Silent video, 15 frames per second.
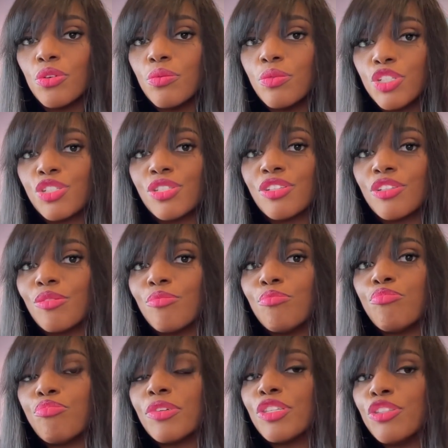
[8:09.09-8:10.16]
which is going to
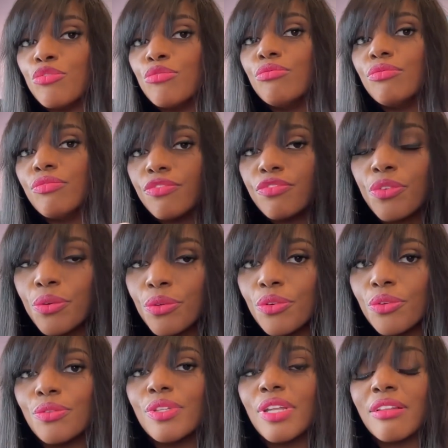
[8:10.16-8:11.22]
bring you
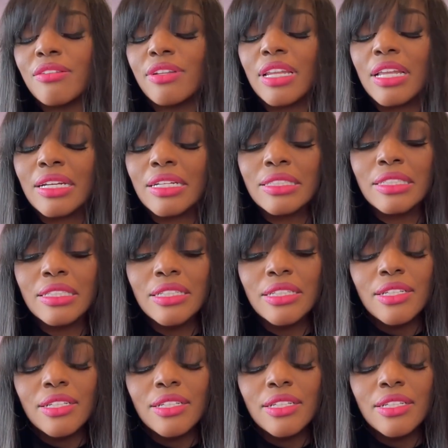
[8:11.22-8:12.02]
further down the line,